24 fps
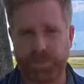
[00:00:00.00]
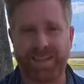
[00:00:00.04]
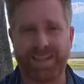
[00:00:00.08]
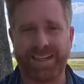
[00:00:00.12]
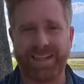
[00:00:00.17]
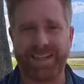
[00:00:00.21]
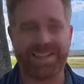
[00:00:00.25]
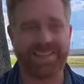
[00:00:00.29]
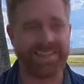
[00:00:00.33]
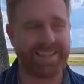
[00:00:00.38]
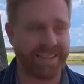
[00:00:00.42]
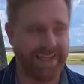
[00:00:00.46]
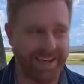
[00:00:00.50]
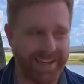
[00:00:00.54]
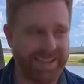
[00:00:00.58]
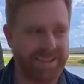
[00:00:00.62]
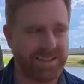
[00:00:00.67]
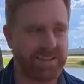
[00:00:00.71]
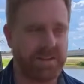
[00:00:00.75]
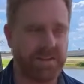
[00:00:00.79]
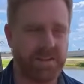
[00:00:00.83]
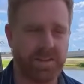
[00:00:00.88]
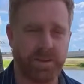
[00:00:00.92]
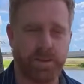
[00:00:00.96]
planes
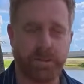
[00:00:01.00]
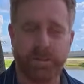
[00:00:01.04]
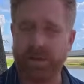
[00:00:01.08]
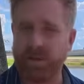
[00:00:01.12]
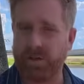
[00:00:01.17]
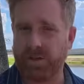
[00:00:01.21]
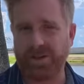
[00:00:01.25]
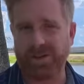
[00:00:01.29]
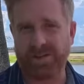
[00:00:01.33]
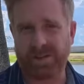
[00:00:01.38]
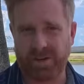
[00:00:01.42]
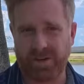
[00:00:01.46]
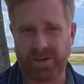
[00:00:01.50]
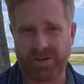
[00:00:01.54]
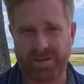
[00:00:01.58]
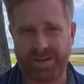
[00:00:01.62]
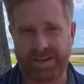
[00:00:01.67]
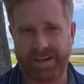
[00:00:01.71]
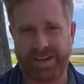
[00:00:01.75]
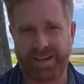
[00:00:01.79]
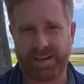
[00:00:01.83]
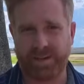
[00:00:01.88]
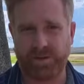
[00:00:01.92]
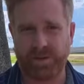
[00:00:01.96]
into the middle of the
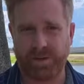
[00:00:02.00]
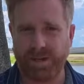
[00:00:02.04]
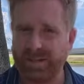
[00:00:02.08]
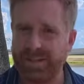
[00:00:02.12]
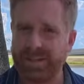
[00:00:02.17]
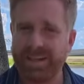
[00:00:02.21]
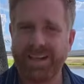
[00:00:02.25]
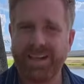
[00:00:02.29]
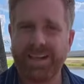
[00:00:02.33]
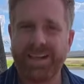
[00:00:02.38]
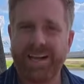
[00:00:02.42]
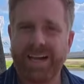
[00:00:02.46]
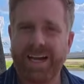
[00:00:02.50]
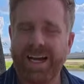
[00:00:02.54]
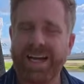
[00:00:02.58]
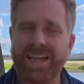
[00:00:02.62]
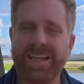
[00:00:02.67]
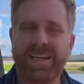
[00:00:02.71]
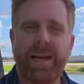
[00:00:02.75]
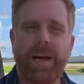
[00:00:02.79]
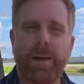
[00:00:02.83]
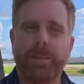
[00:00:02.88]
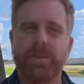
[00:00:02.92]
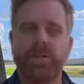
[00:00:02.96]
hurricanes? Well,
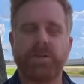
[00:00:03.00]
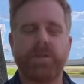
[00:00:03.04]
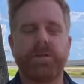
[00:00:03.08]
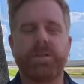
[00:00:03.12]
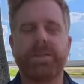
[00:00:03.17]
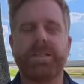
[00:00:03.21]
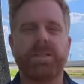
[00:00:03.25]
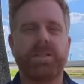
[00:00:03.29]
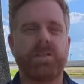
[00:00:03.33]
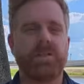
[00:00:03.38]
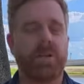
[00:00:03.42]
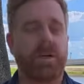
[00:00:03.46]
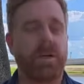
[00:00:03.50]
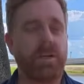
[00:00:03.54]
I had the opportunity to